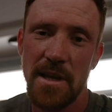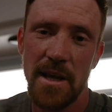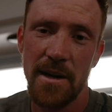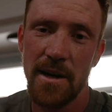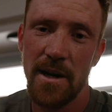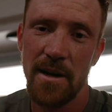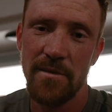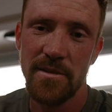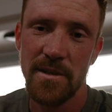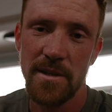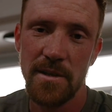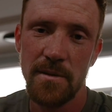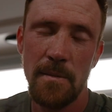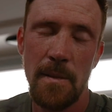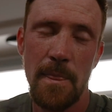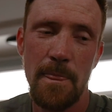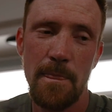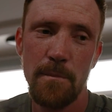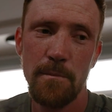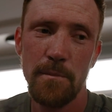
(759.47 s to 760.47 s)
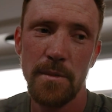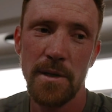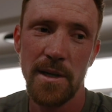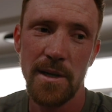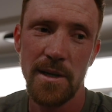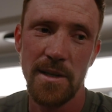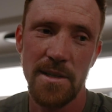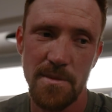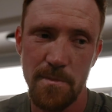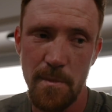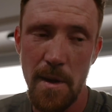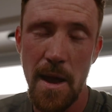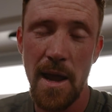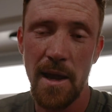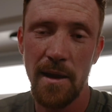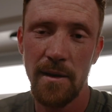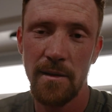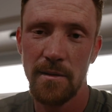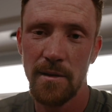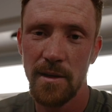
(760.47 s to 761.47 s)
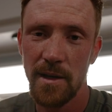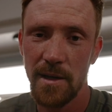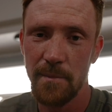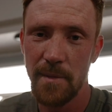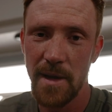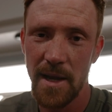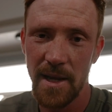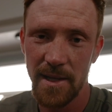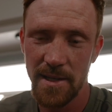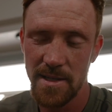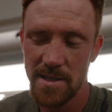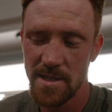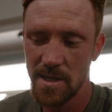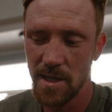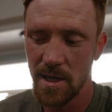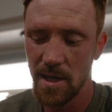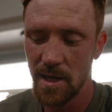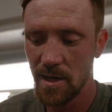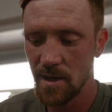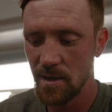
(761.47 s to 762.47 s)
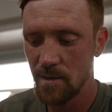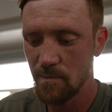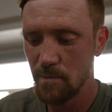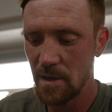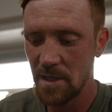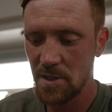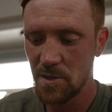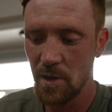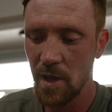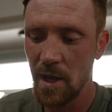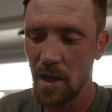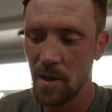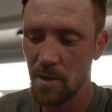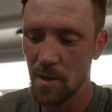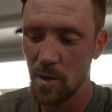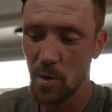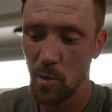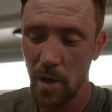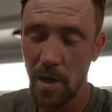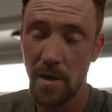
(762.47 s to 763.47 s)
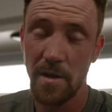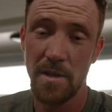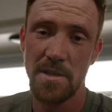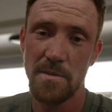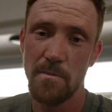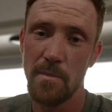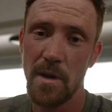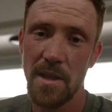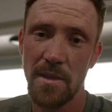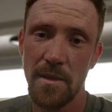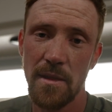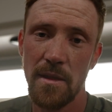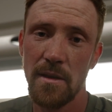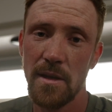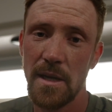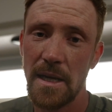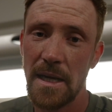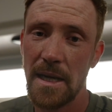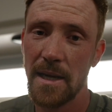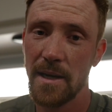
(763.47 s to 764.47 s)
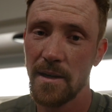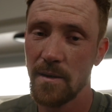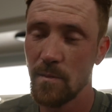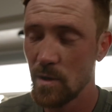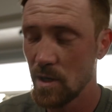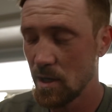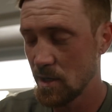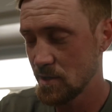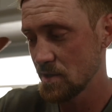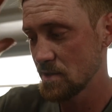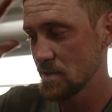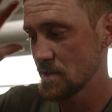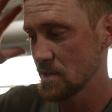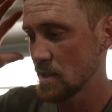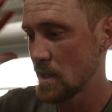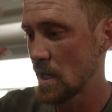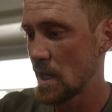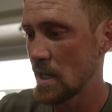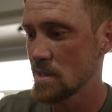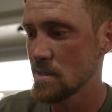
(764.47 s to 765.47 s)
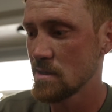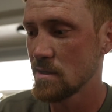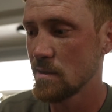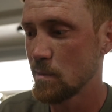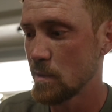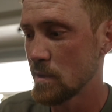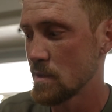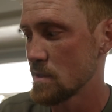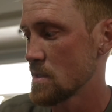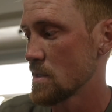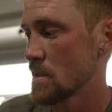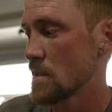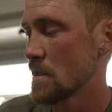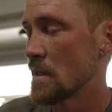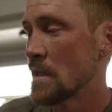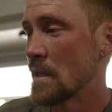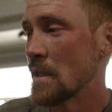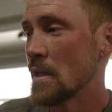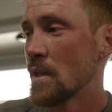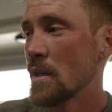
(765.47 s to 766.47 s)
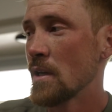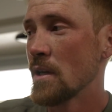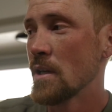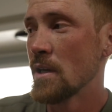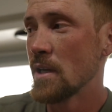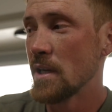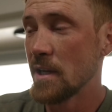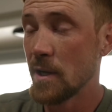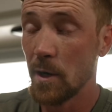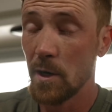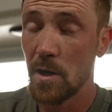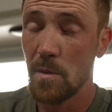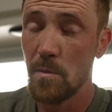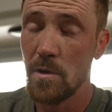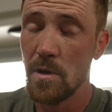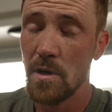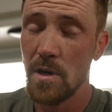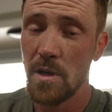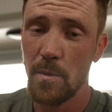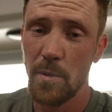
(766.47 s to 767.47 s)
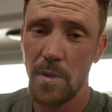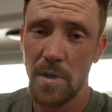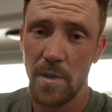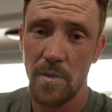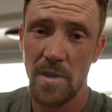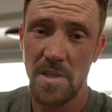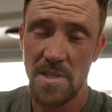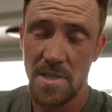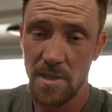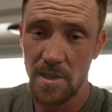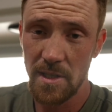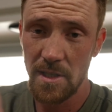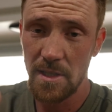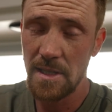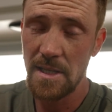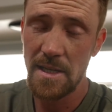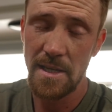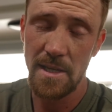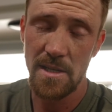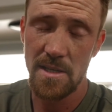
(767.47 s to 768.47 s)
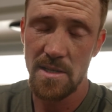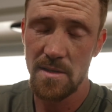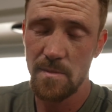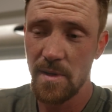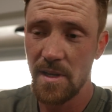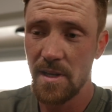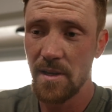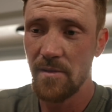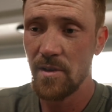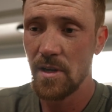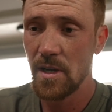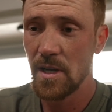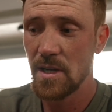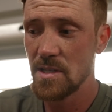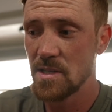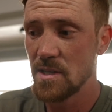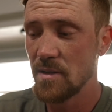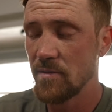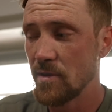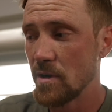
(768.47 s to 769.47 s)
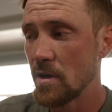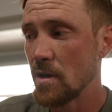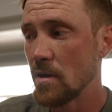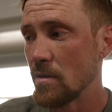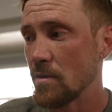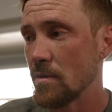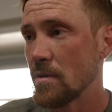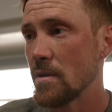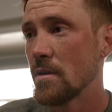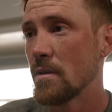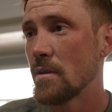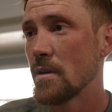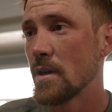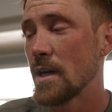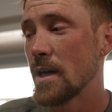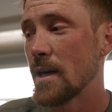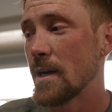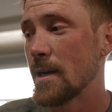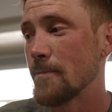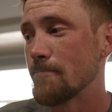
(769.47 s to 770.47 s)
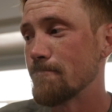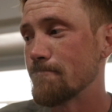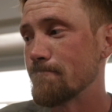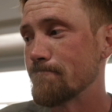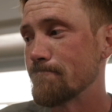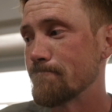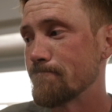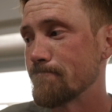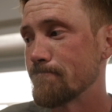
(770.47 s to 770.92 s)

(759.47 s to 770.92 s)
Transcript: that often, but it is May, and May is uh, Mental Health Awareness Month. And we also just lost a person in our community pretty recently. Lee, as many of you guys have known. Um,